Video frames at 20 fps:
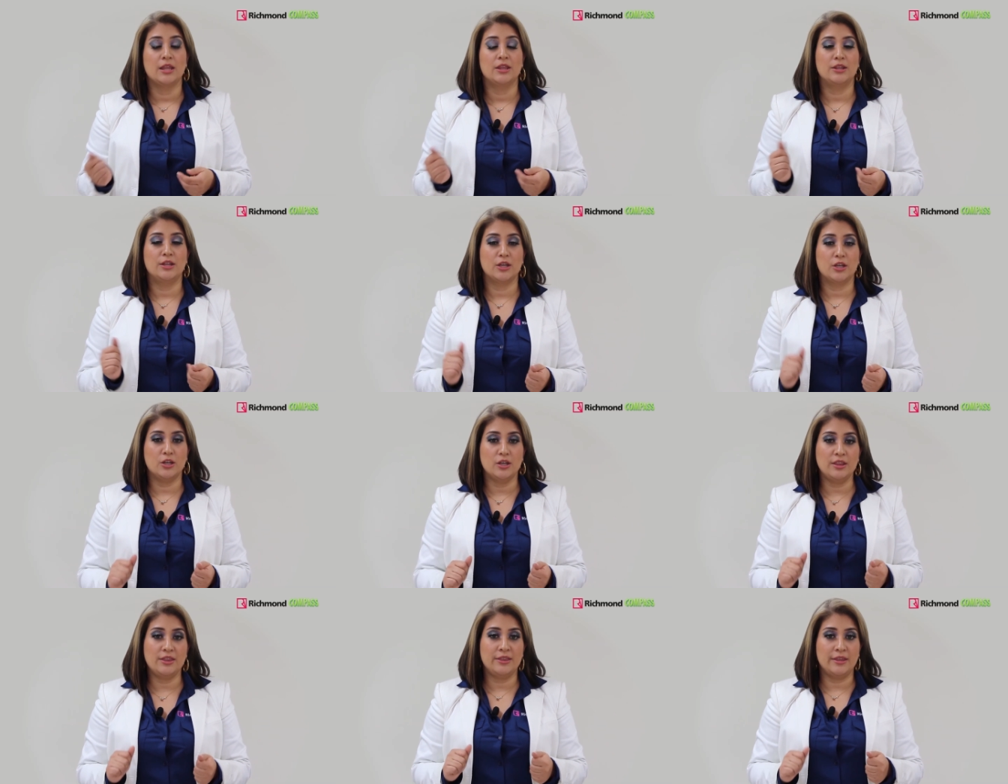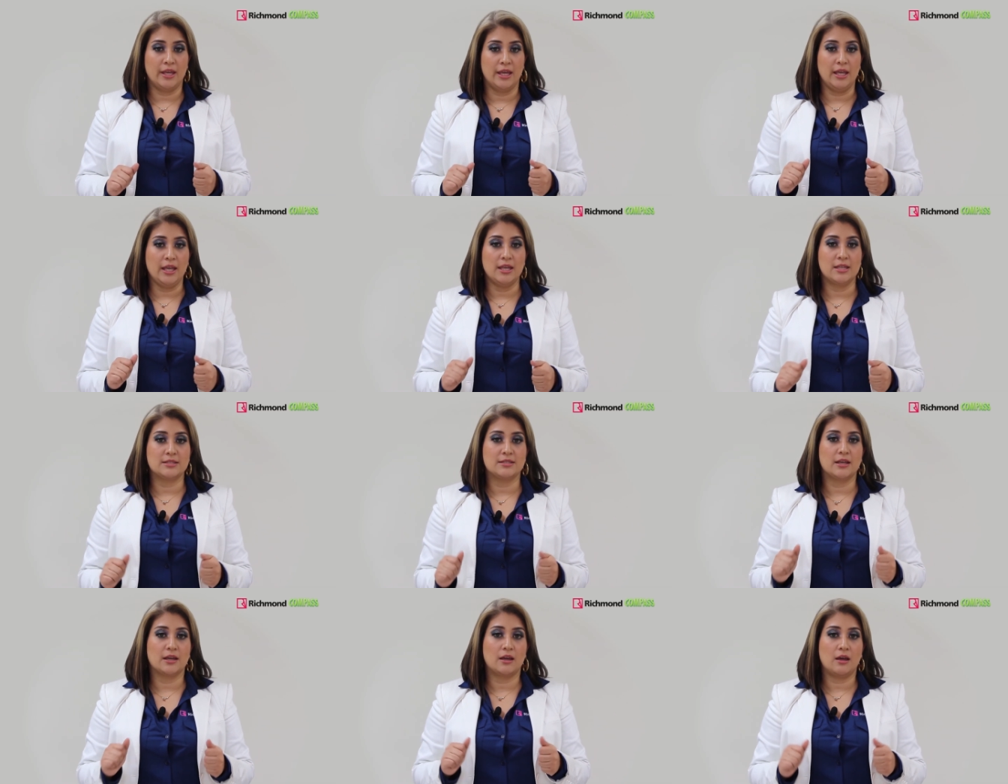The good thing
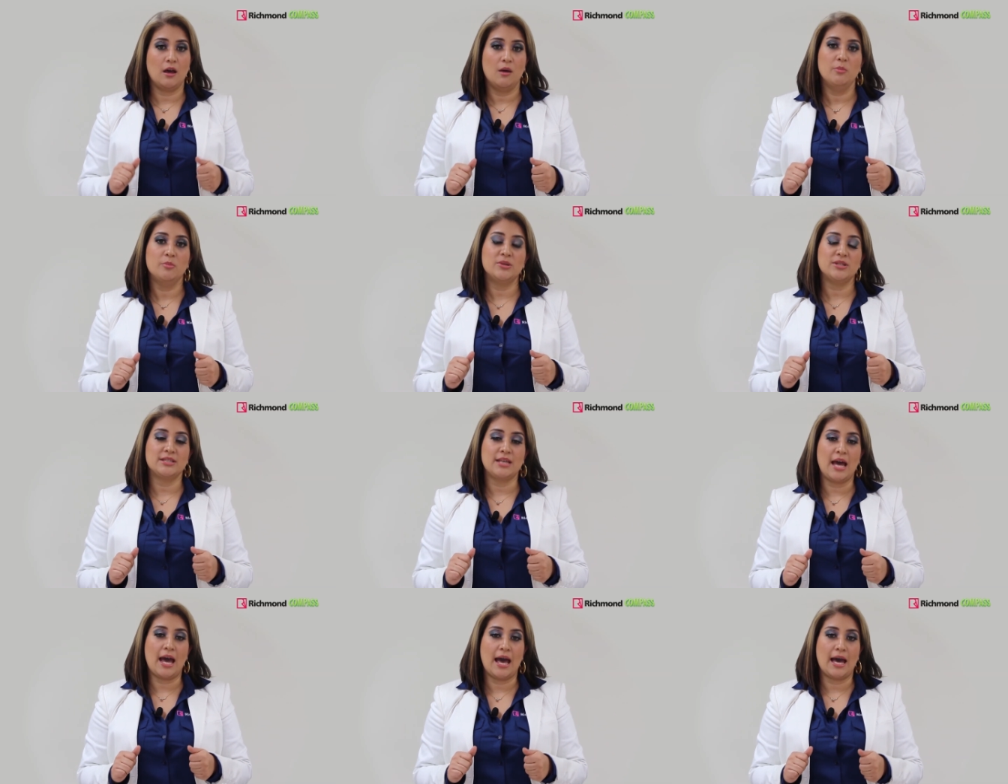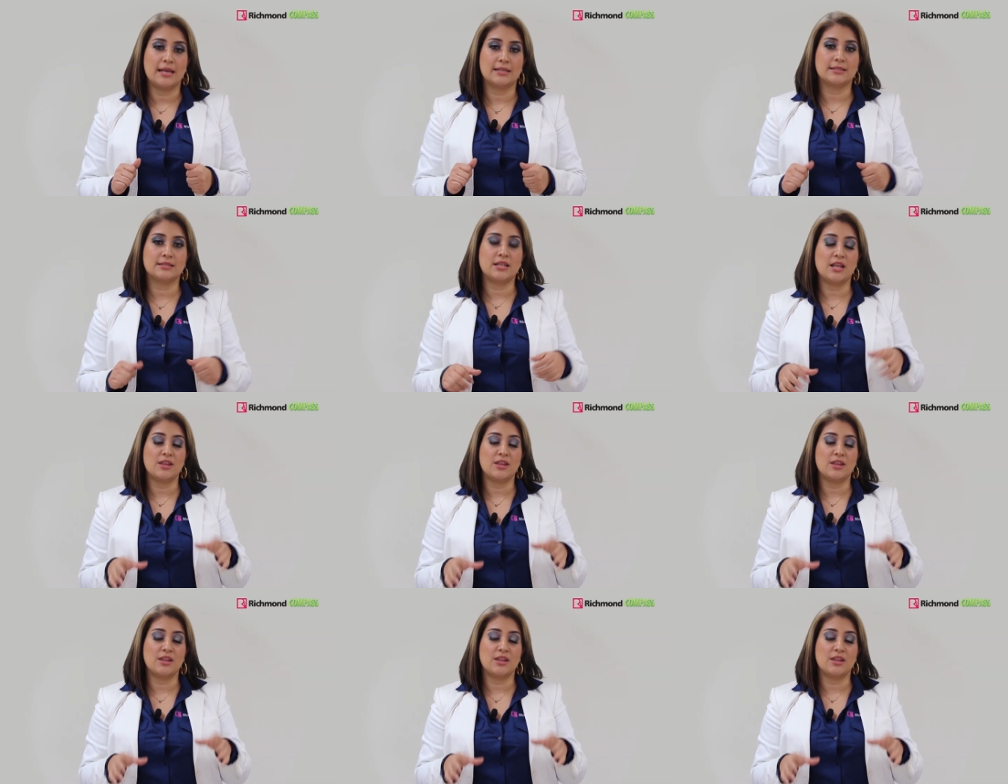is that Compass has